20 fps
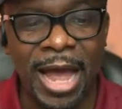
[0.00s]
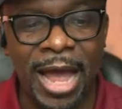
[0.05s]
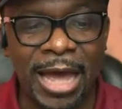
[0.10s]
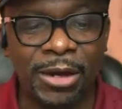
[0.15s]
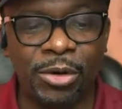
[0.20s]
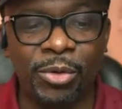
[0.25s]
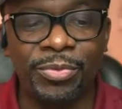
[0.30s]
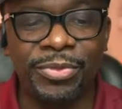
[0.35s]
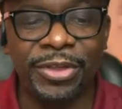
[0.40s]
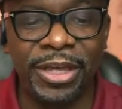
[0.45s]

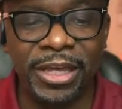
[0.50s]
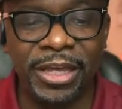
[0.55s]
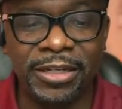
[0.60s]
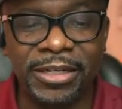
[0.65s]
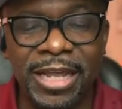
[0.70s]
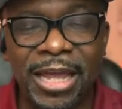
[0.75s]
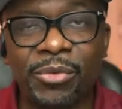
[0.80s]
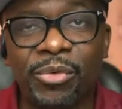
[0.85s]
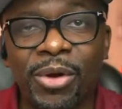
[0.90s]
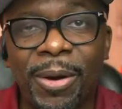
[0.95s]
I don't
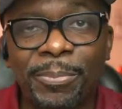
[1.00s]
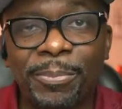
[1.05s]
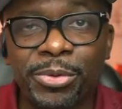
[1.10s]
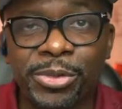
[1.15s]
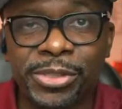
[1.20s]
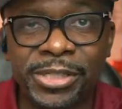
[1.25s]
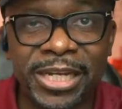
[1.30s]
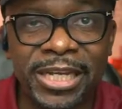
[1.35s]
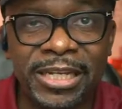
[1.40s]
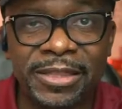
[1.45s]
think they
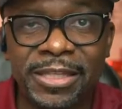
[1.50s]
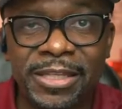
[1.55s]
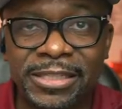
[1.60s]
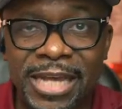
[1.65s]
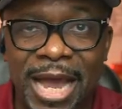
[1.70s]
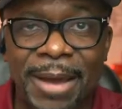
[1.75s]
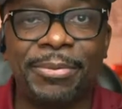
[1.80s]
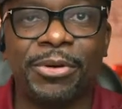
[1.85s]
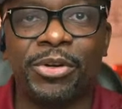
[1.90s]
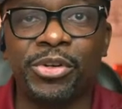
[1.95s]
represent the
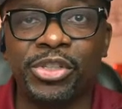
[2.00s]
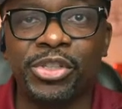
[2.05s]
type of